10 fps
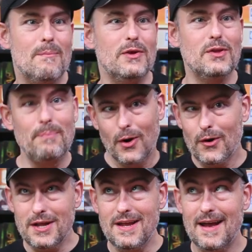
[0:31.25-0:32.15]
But the
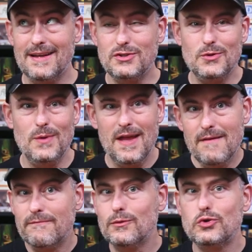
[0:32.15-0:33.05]
party had to
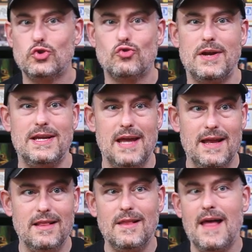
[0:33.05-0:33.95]
infiltrate
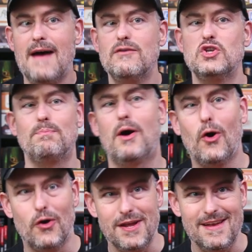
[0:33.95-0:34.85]
a lavish
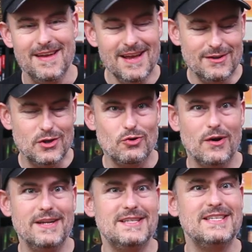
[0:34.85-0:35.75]
party to
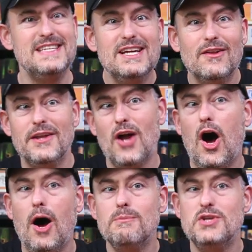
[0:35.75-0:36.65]
try to steal an
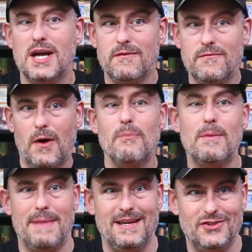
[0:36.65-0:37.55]
object from
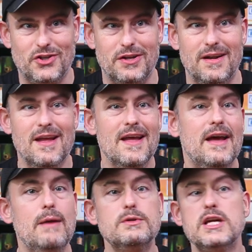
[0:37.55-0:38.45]
the mansion.
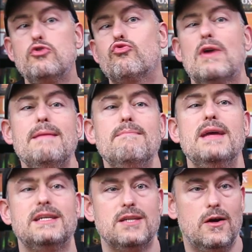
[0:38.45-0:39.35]
And it was a great
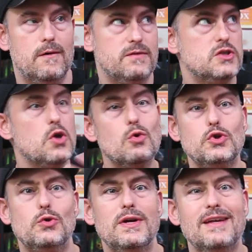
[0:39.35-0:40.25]
mix of
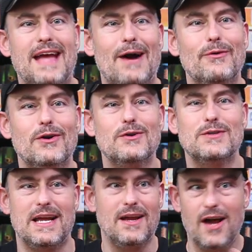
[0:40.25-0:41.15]
social
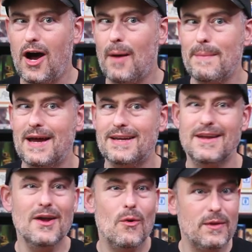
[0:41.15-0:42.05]
encounters and combat
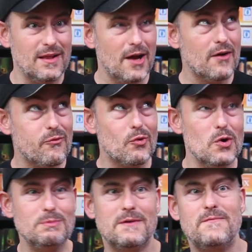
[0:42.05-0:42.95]
with a lot of
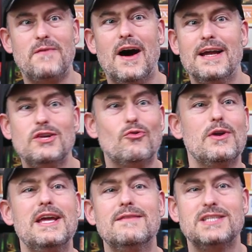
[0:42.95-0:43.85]
room to find
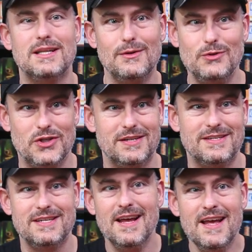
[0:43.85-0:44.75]
creative
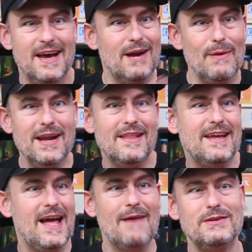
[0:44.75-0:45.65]
solutions. And I ran it
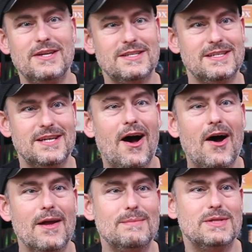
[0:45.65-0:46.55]
like half a dozen
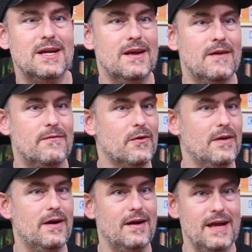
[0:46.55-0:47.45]
times for,
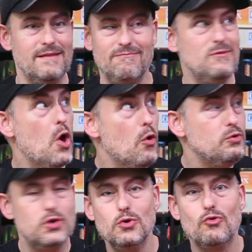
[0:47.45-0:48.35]
uh, and no
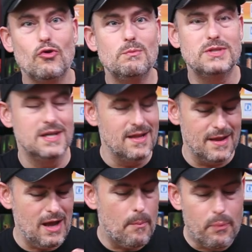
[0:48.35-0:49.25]
two groups
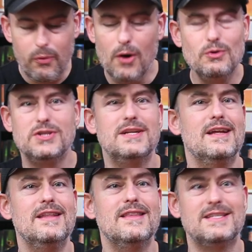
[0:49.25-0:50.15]
like, approached it
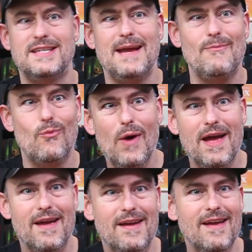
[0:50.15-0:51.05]
in the same
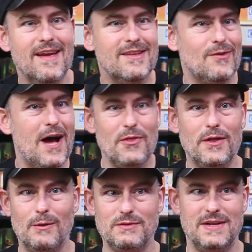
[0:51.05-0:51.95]
way. So I
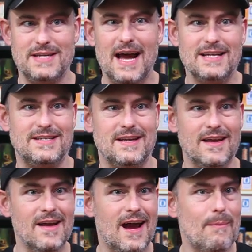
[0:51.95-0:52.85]
thought that was fantastic.
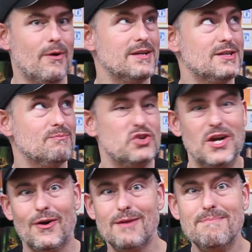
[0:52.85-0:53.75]
I brought some
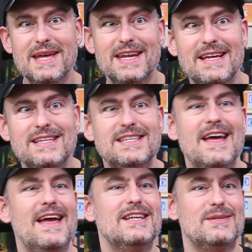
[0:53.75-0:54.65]
generic minis
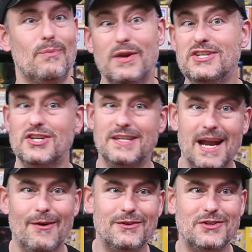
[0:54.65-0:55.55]
and some pre-gen
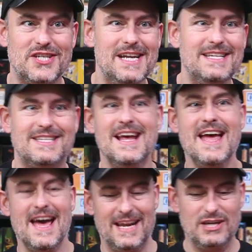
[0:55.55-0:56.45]
character sheets,
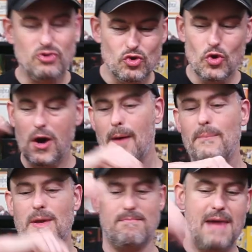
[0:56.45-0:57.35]
and I drew
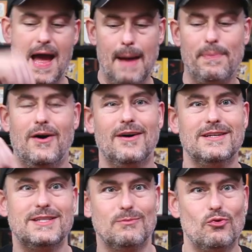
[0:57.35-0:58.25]
up the map
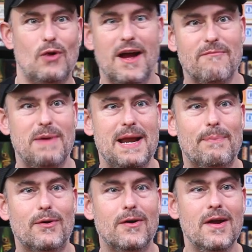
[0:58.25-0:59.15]
on some graph
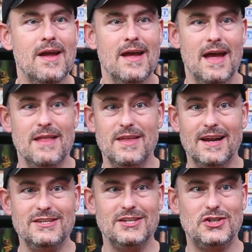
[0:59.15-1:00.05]
paper, and then
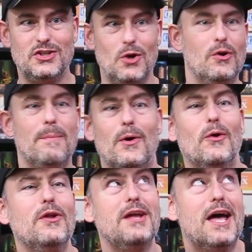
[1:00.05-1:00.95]
I just showed up
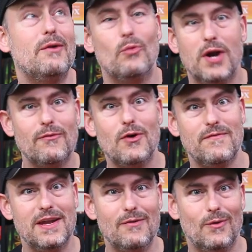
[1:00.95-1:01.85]
early at whatever
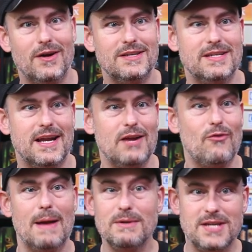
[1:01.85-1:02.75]
event it was, and I
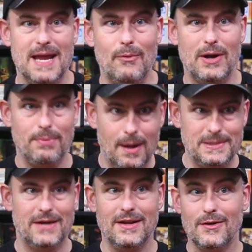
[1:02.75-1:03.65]
grabbed a table and I plopped
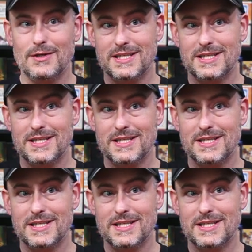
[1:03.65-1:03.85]
down a little